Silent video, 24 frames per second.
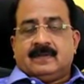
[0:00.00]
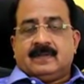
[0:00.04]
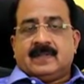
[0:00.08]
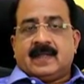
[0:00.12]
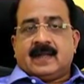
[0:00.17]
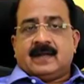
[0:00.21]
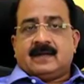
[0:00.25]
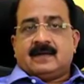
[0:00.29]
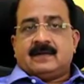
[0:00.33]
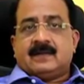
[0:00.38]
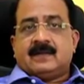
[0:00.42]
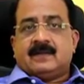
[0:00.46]

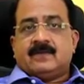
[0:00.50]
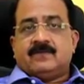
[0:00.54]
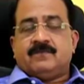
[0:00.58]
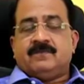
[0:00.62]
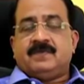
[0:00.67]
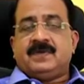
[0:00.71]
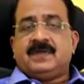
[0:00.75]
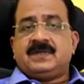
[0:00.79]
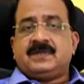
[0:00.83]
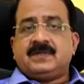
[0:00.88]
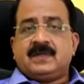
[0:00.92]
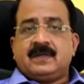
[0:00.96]
that
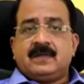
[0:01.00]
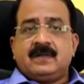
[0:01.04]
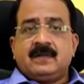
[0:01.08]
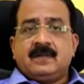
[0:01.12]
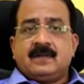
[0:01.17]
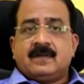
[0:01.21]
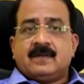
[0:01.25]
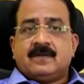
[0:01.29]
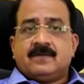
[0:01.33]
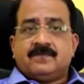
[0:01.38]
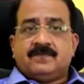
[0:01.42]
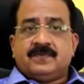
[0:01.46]
vision
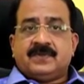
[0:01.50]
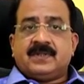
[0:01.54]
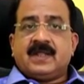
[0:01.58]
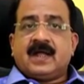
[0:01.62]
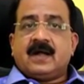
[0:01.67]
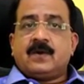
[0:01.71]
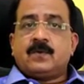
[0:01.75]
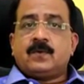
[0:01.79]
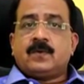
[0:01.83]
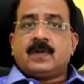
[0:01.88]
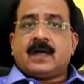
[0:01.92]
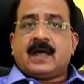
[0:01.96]

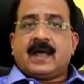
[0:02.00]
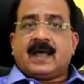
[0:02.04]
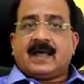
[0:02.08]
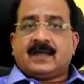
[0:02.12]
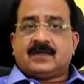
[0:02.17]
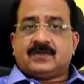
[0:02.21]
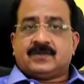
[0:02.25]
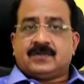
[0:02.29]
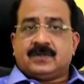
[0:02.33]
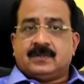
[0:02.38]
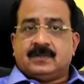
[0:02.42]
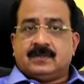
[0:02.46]
without
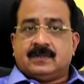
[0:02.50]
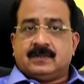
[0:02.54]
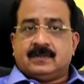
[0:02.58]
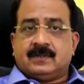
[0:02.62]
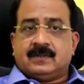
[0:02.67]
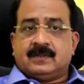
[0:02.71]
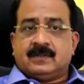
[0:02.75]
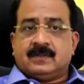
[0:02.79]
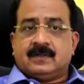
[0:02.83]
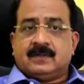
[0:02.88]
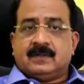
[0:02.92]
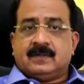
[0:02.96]
action
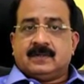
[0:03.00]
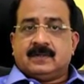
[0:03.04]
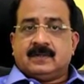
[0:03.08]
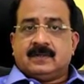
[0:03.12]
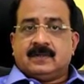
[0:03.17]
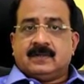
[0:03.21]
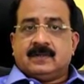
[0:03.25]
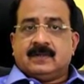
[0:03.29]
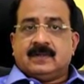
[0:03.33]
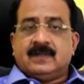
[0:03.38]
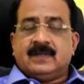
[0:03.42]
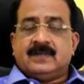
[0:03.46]

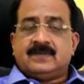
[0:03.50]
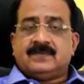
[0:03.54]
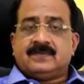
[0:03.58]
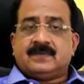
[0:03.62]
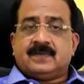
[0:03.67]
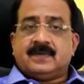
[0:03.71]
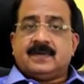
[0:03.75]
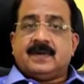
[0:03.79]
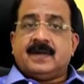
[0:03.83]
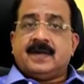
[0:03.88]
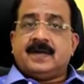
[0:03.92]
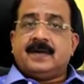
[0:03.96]
is
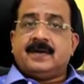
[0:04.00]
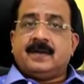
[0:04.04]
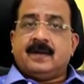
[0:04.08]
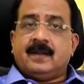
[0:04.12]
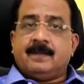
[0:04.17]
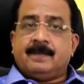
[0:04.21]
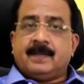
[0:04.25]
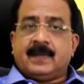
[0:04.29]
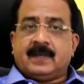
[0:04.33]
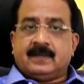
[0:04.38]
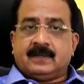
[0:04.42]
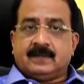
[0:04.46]

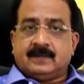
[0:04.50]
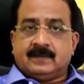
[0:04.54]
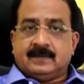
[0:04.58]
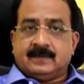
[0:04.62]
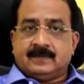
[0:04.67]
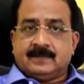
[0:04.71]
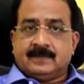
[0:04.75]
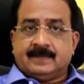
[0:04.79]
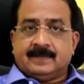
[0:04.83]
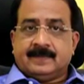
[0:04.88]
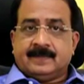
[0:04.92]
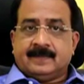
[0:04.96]
daydreaming
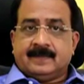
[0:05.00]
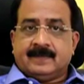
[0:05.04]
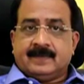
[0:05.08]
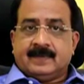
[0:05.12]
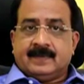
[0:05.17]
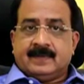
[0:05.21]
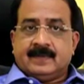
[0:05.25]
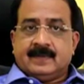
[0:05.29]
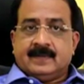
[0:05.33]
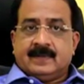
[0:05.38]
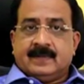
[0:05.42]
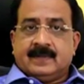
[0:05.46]

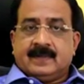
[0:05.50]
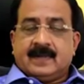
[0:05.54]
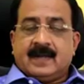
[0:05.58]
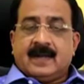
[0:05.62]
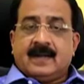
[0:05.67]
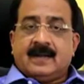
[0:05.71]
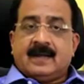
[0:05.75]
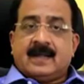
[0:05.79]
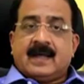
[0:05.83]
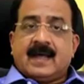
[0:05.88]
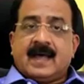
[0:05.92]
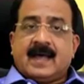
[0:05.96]

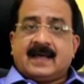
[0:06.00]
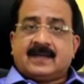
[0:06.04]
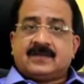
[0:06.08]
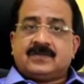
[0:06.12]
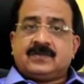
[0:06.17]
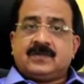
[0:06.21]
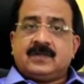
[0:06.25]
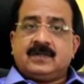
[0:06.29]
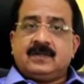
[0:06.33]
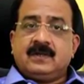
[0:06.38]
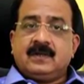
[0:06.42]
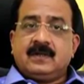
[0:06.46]
and
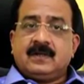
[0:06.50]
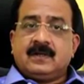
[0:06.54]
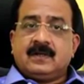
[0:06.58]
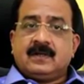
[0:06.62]
action